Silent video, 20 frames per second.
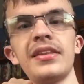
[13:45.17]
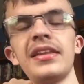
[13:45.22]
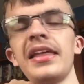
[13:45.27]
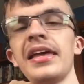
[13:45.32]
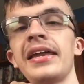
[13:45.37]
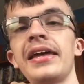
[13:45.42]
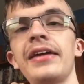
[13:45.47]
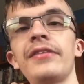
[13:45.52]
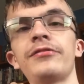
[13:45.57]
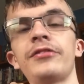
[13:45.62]

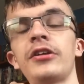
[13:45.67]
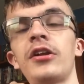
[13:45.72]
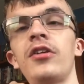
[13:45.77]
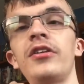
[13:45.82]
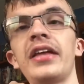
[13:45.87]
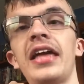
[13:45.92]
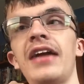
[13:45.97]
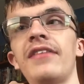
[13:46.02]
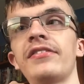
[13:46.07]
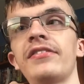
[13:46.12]
I have
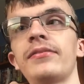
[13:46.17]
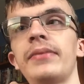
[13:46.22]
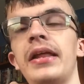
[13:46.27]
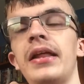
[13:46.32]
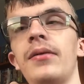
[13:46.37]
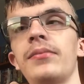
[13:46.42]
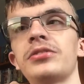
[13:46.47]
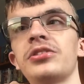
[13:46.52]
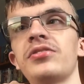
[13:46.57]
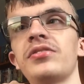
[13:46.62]
only have been
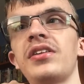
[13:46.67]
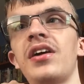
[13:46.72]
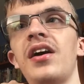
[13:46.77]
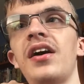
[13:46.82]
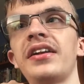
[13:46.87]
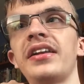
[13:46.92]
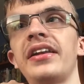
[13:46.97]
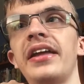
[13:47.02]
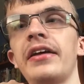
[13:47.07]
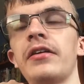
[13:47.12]
able to have
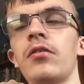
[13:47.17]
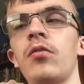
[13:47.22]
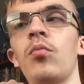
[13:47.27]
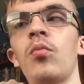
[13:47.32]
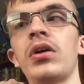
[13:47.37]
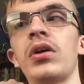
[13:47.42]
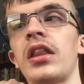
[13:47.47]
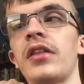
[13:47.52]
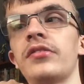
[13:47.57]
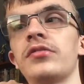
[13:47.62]
gotten like
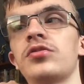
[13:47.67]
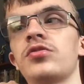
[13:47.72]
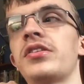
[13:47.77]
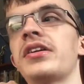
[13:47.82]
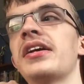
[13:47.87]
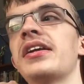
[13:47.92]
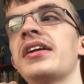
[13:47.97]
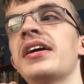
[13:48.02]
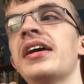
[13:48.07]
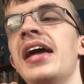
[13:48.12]
one other
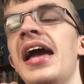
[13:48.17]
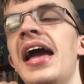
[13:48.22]
trade.